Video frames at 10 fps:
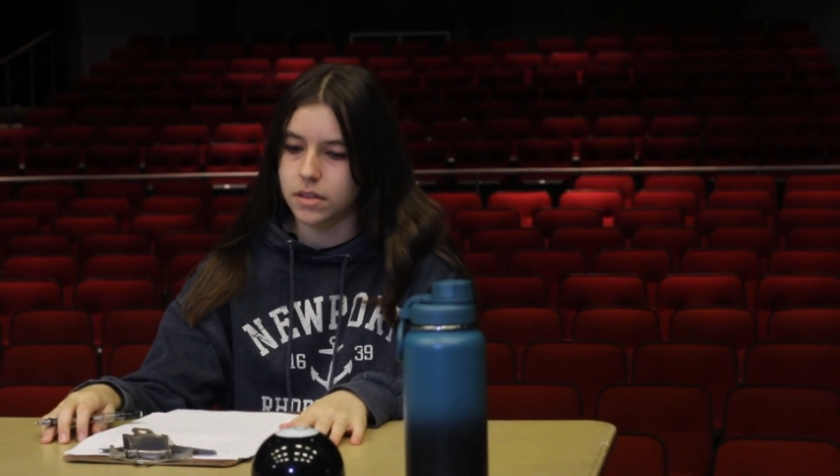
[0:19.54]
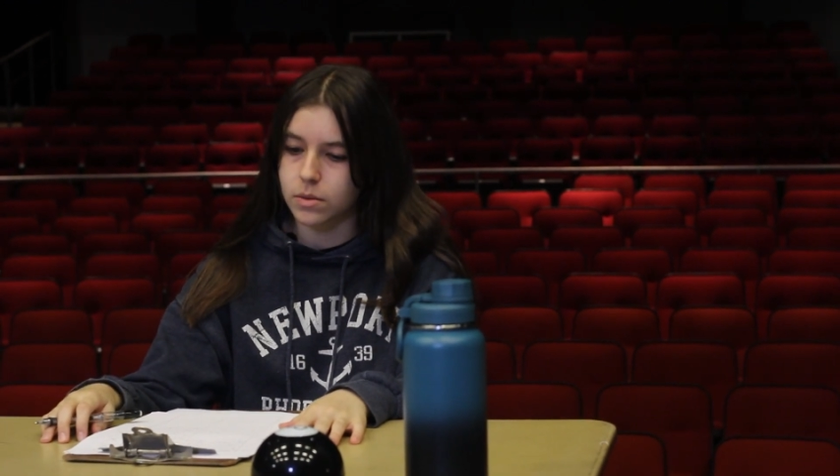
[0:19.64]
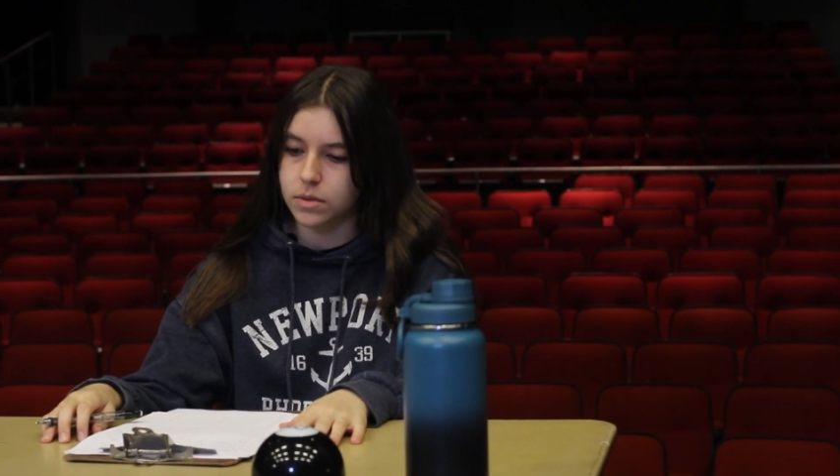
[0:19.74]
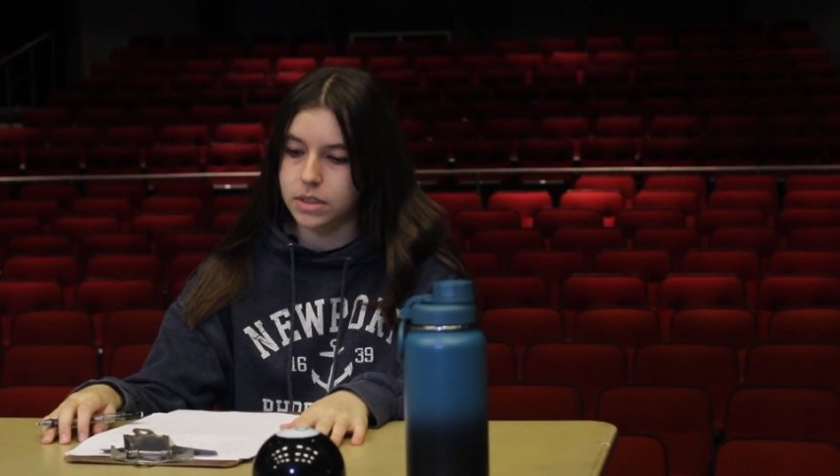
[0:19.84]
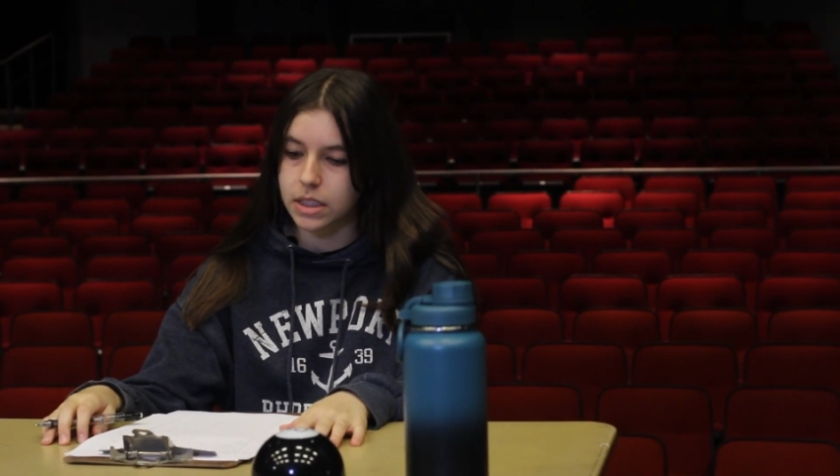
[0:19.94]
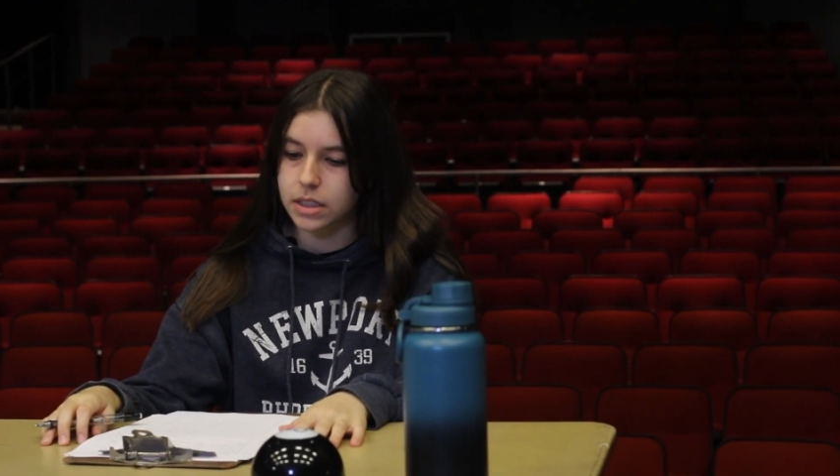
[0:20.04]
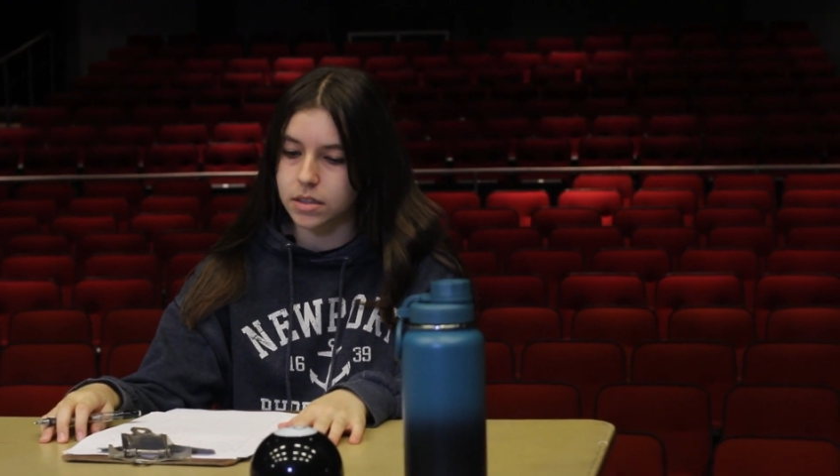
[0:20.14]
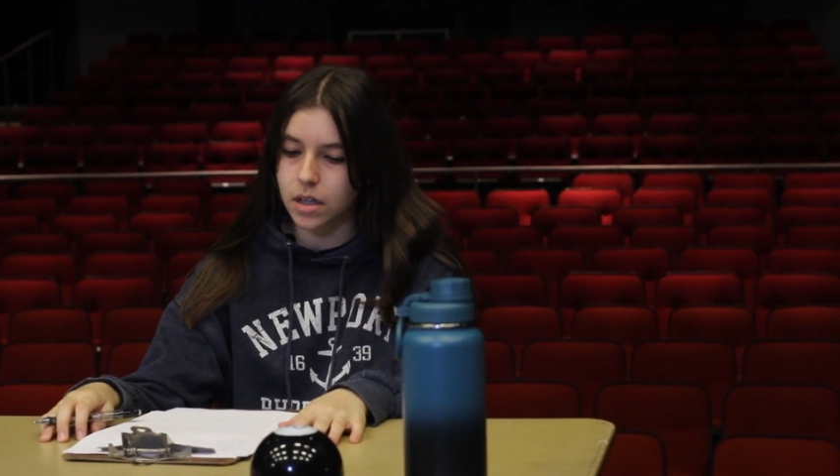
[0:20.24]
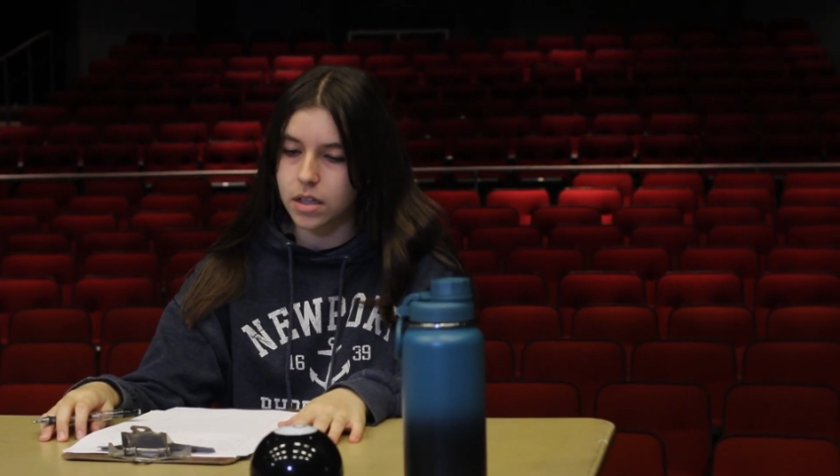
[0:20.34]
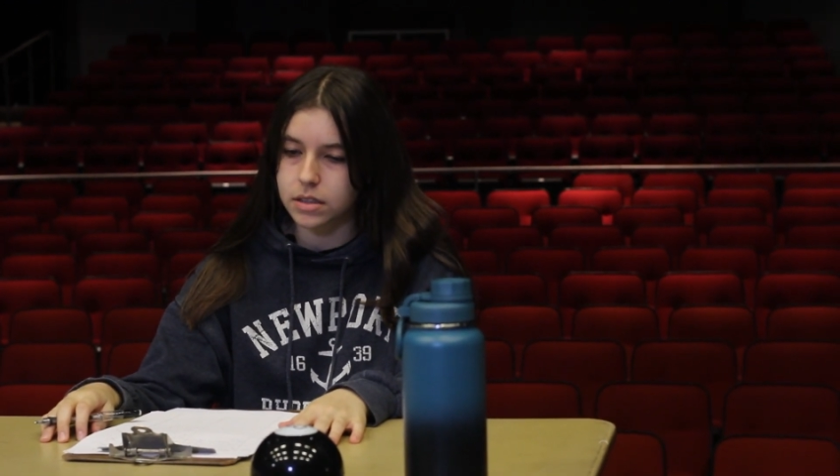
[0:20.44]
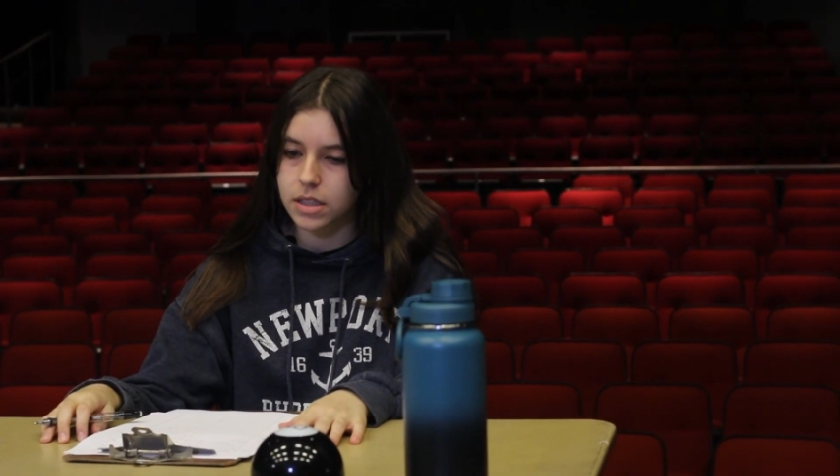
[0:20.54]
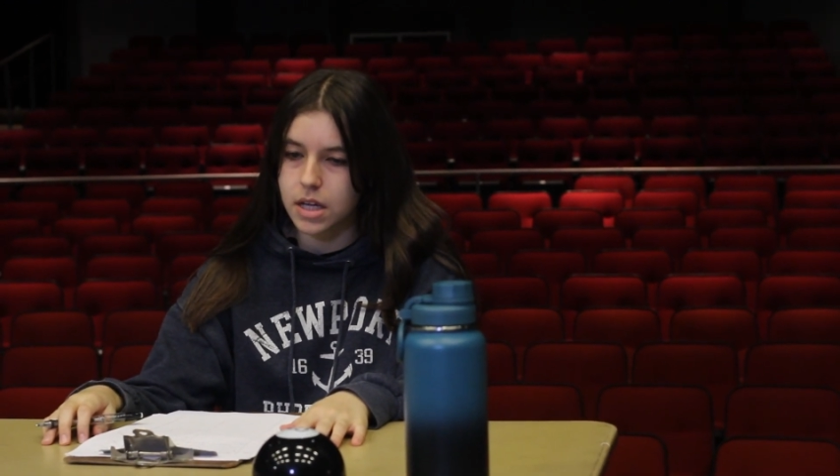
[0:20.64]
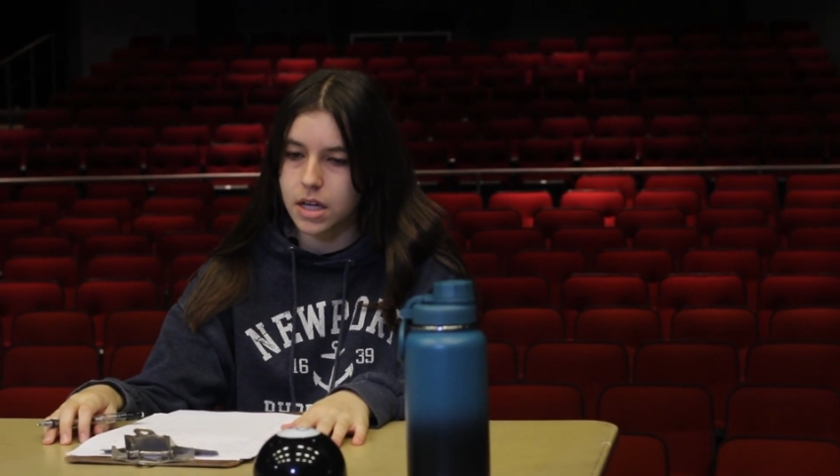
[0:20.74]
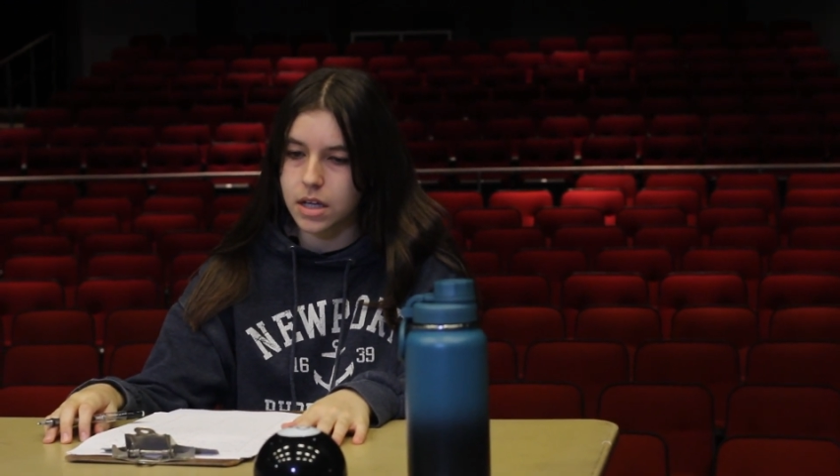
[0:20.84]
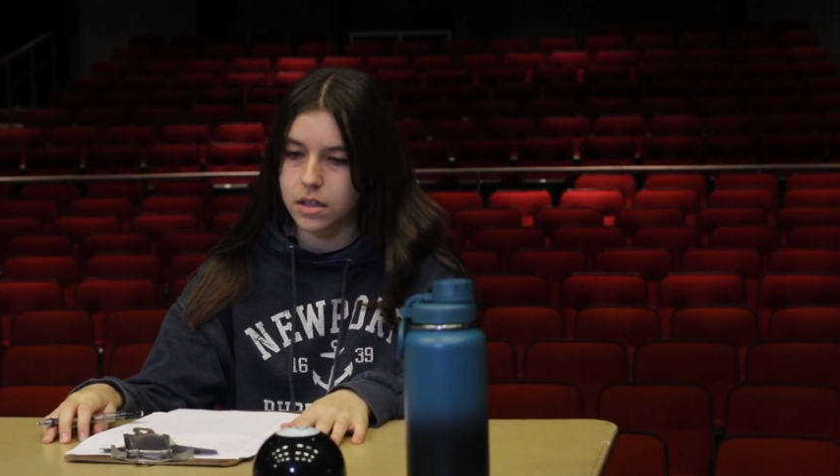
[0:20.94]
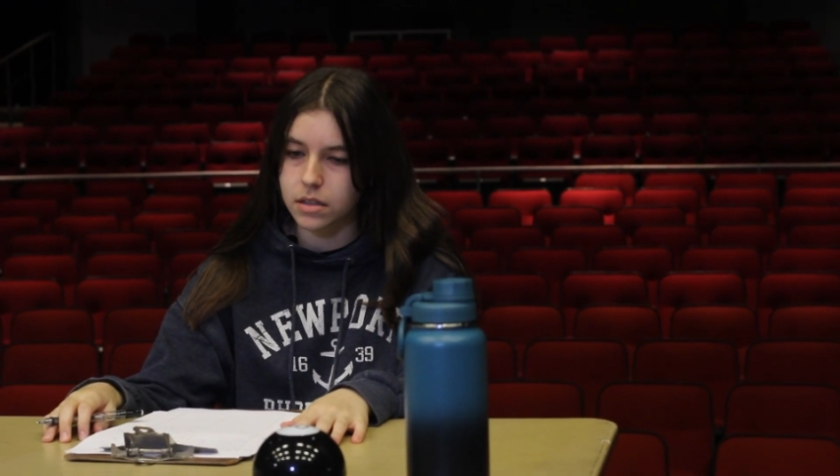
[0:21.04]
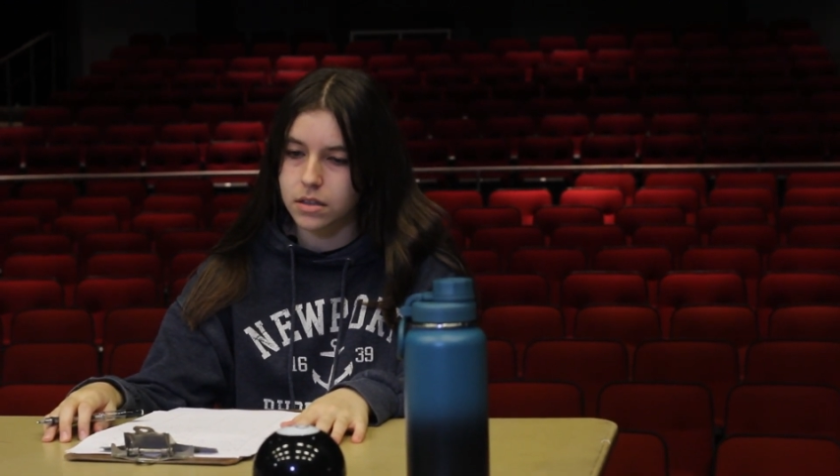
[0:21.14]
That was exhausting.